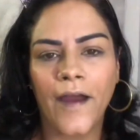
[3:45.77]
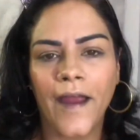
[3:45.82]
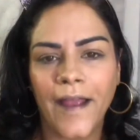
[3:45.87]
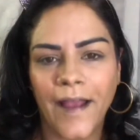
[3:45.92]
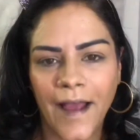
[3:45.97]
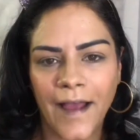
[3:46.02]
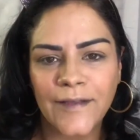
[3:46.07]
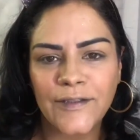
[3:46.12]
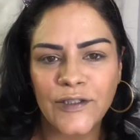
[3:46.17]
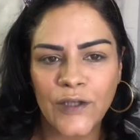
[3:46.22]
right,
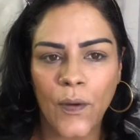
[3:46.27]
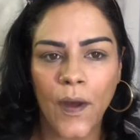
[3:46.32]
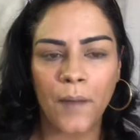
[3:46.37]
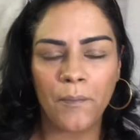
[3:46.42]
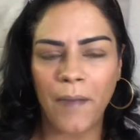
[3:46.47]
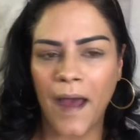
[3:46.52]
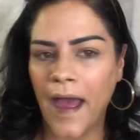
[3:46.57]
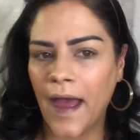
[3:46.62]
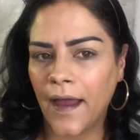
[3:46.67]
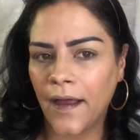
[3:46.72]
guys, so
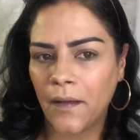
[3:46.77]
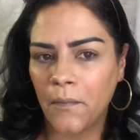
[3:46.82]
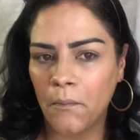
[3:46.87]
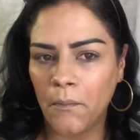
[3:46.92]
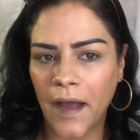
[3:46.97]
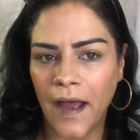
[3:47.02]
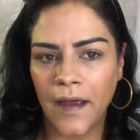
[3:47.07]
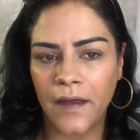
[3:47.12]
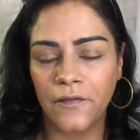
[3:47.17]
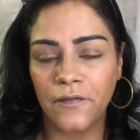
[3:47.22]
I'm back.
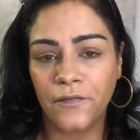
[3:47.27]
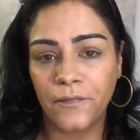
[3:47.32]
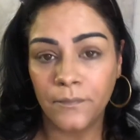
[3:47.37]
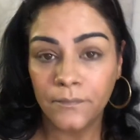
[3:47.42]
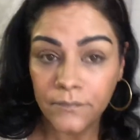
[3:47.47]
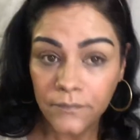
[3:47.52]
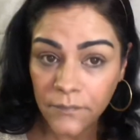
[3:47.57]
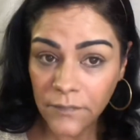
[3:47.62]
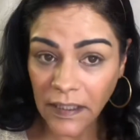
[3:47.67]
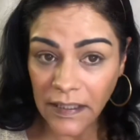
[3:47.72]
My
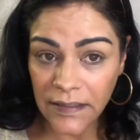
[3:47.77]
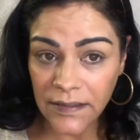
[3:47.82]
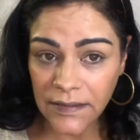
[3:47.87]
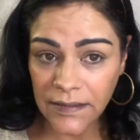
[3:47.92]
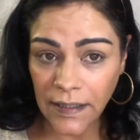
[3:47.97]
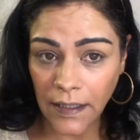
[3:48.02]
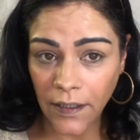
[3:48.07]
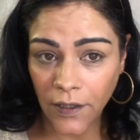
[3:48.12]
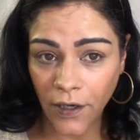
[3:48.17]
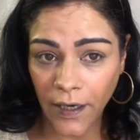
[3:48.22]

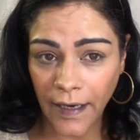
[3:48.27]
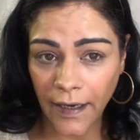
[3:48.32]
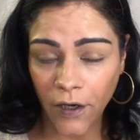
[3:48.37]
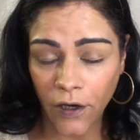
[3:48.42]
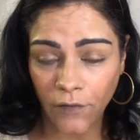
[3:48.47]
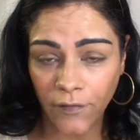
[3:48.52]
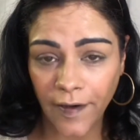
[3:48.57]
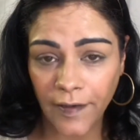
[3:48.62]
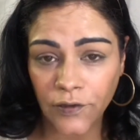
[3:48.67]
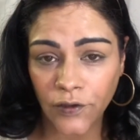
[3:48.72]
concealer and
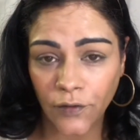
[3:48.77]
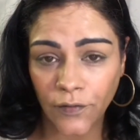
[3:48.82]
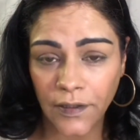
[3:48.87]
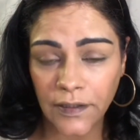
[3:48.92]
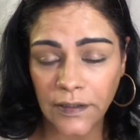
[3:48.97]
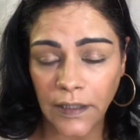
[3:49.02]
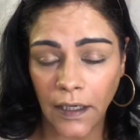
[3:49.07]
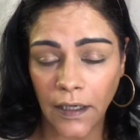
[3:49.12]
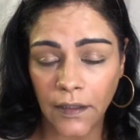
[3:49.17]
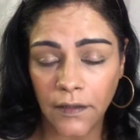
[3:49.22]
corrector are
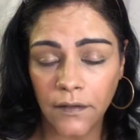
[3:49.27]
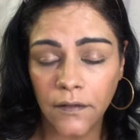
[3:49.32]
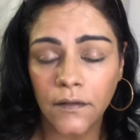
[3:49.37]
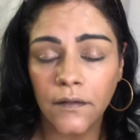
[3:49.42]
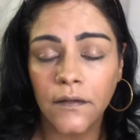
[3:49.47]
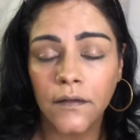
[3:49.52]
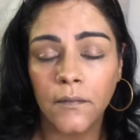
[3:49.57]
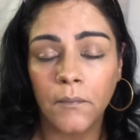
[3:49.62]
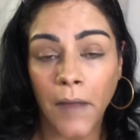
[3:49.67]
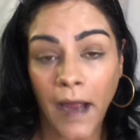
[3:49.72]
done.
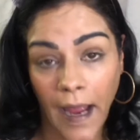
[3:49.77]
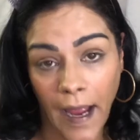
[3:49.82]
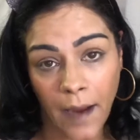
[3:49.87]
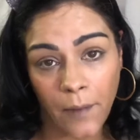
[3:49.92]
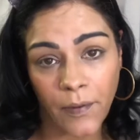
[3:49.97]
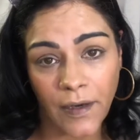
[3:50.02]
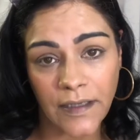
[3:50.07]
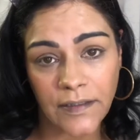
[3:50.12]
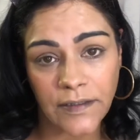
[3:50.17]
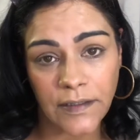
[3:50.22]
My
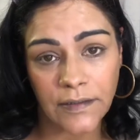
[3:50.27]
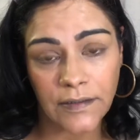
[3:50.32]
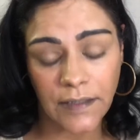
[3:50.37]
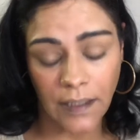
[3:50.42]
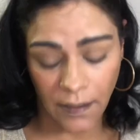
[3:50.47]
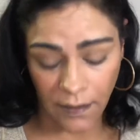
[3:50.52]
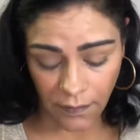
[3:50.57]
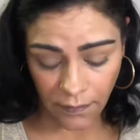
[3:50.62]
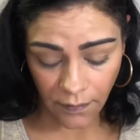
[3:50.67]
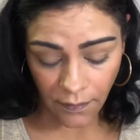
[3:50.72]
eyebrows are
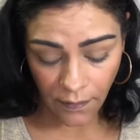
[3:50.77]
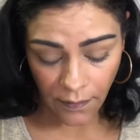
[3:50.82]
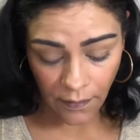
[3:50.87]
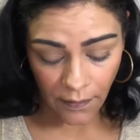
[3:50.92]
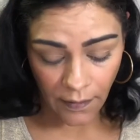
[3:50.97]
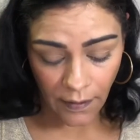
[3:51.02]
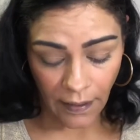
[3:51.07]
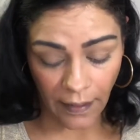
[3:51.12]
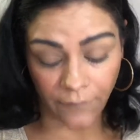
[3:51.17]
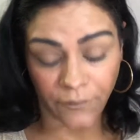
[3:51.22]
done.
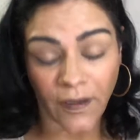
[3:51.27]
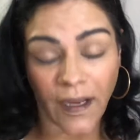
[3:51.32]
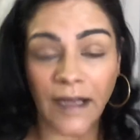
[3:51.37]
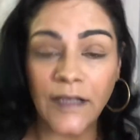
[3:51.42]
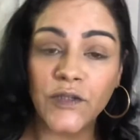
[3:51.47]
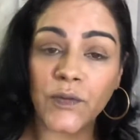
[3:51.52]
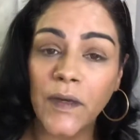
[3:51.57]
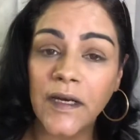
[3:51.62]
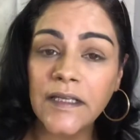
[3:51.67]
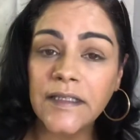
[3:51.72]
If you
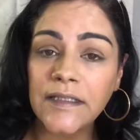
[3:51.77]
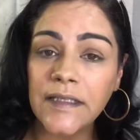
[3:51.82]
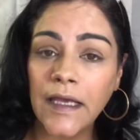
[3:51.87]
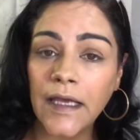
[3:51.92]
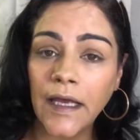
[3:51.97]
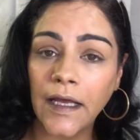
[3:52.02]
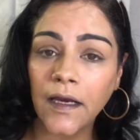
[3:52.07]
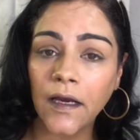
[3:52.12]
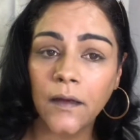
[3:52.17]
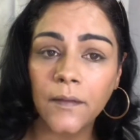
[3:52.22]
guys want to
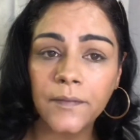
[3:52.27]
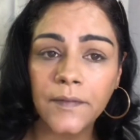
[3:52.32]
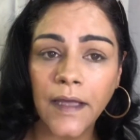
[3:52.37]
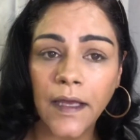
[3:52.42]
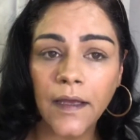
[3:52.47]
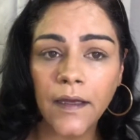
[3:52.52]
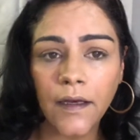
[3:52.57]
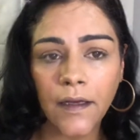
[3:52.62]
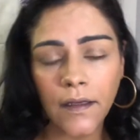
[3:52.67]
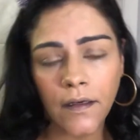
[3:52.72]
see an
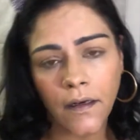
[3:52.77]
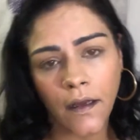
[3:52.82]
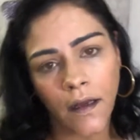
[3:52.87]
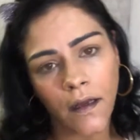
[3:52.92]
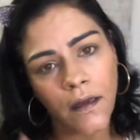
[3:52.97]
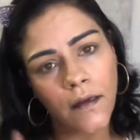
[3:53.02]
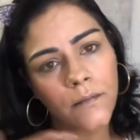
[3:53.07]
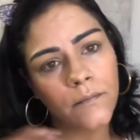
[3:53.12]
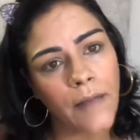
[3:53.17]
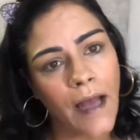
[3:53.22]
updated
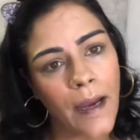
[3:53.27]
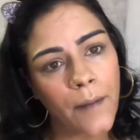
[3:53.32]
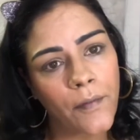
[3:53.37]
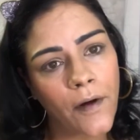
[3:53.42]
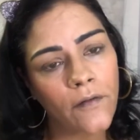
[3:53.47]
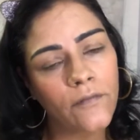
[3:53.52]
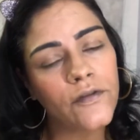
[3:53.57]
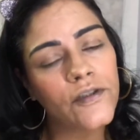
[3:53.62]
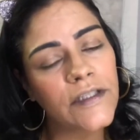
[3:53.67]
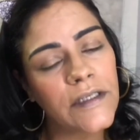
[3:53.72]

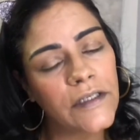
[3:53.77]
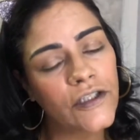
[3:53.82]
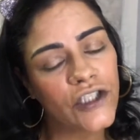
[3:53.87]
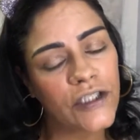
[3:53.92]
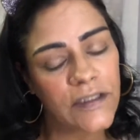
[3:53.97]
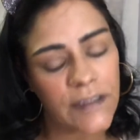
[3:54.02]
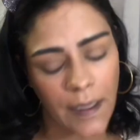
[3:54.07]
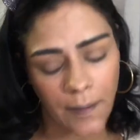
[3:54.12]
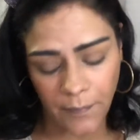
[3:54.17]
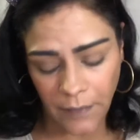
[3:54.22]
eyebrow routine,
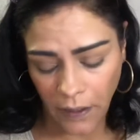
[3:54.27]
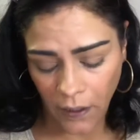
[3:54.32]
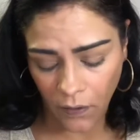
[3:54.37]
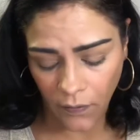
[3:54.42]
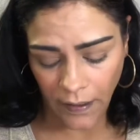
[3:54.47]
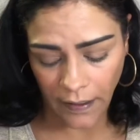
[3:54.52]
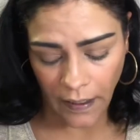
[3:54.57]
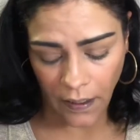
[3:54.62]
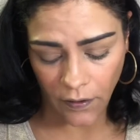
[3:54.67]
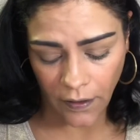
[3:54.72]
just let me know
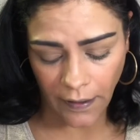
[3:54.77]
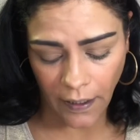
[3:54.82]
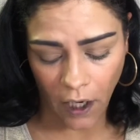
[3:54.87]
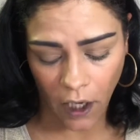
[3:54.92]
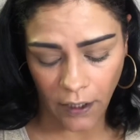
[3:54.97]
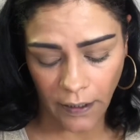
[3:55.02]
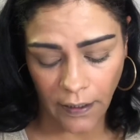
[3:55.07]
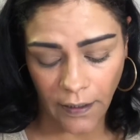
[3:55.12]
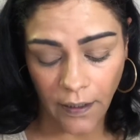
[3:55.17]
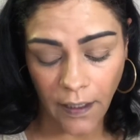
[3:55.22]
and I'll get
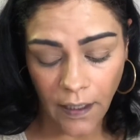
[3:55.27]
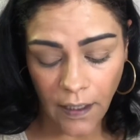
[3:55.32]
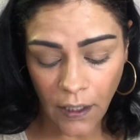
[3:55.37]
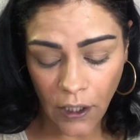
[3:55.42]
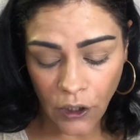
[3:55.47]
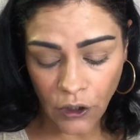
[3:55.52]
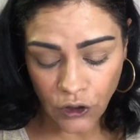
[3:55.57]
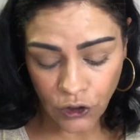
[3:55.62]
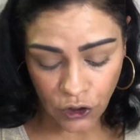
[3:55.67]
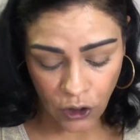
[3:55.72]
on it.
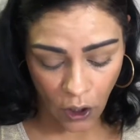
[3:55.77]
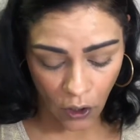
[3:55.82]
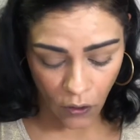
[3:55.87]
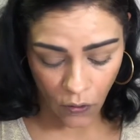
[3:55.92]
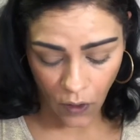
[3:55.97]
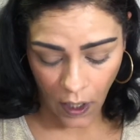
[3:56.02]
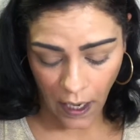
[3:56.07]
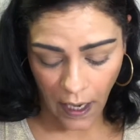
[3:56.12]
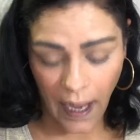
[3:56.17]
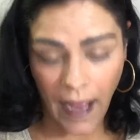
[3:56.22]

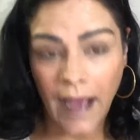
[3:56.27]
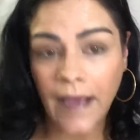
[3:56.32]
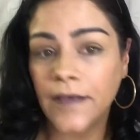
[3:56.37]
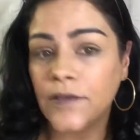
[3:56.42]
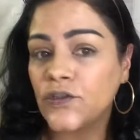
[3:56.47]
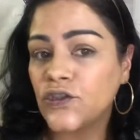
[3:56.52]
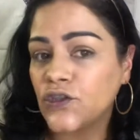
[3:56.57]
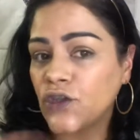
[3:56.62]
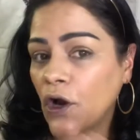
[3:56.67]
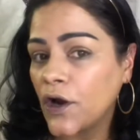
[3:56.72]
So I
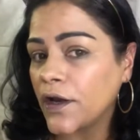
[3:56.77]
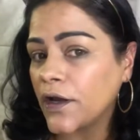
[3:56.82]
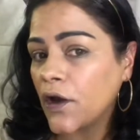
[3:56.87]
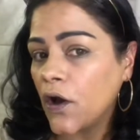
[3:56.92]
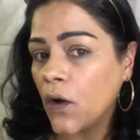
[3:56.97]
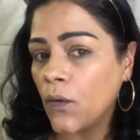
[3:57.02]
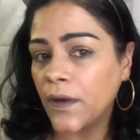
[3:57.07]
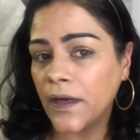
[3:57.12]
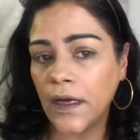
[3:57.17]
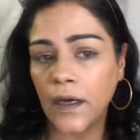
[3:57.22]
started
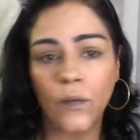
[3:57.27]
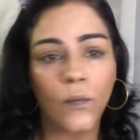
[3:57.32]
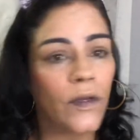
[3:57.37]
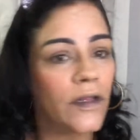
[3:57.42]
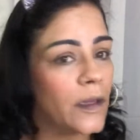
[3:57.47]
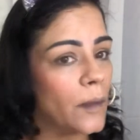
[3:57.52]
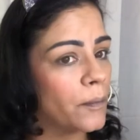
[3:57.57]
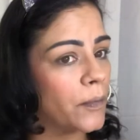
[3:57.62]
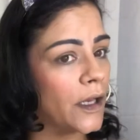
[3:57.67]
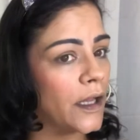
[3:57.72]
going in
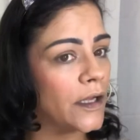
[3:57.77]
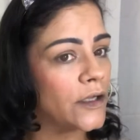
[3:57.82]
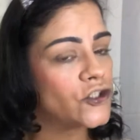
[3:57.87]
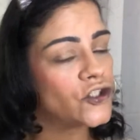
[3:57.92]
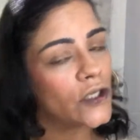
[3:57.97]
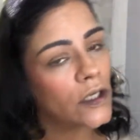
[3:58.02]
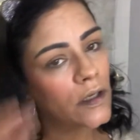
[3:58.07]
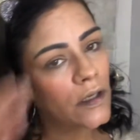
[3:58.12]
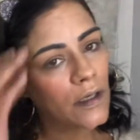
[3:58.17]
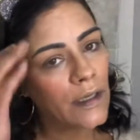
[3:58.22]
with the
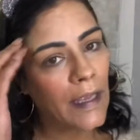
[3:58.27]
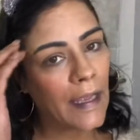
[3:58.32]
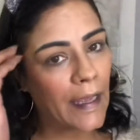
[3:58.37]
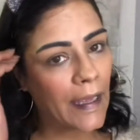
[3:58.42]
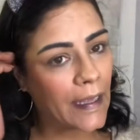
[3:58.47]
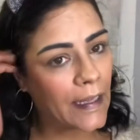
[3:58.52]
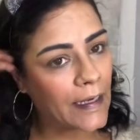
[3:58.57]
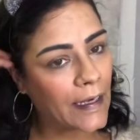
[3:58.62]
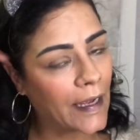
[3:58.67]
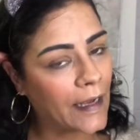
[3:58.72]
blush
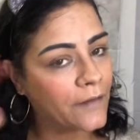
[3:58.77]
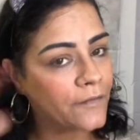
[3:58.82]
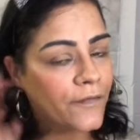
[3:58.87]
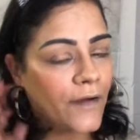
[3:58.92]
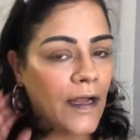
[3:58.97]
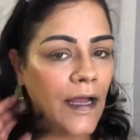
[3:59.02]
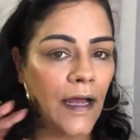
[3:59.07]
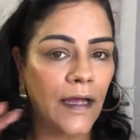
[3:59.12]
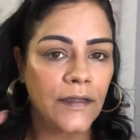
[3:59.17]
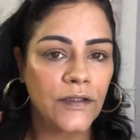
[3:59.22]
and I
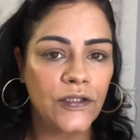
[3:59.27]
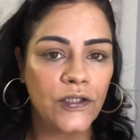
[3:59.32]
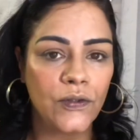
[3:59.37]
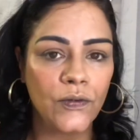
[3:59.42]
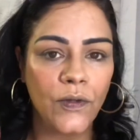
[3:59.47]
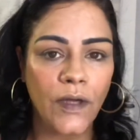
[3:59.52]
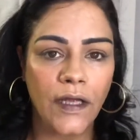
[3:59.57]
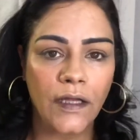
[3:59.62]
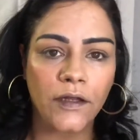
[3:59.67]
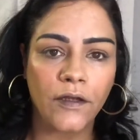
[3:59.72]
forgot
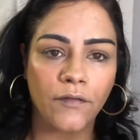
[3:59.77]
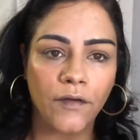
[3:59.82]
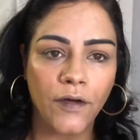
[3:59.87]
to hit the